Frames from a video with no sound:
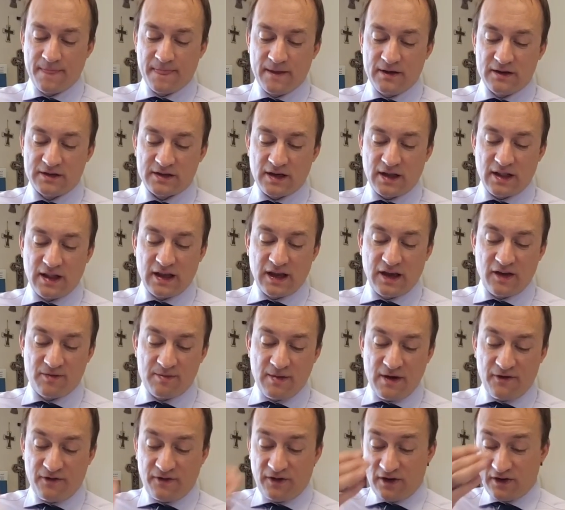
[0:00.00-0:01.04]
Shall I give my
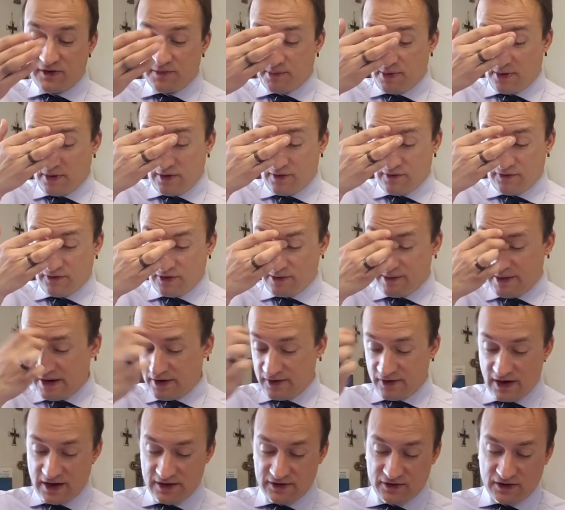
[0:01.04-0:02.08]
firstborn for my
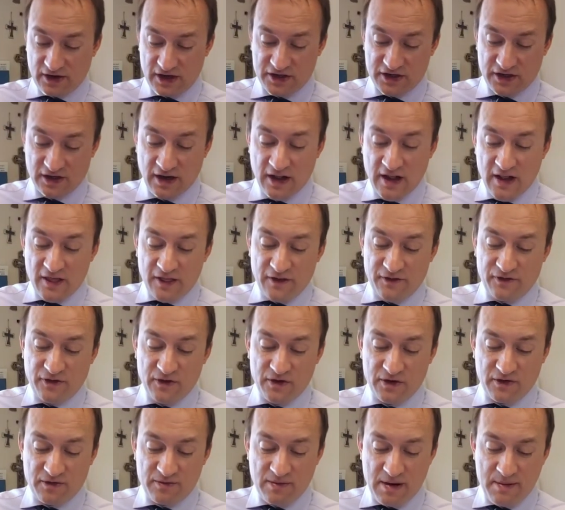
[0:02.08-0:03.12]
transgression, the fruit
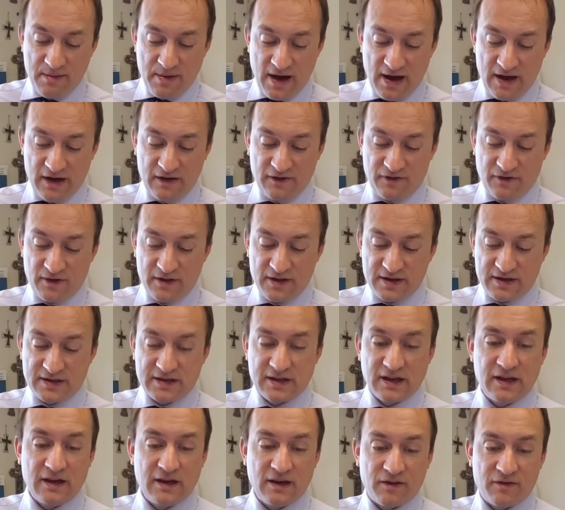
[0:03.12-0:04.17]
of my body for the
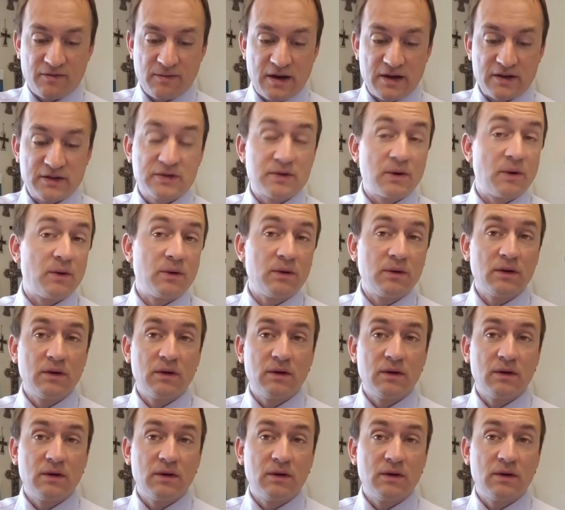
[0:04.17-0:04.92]
sin of my soul?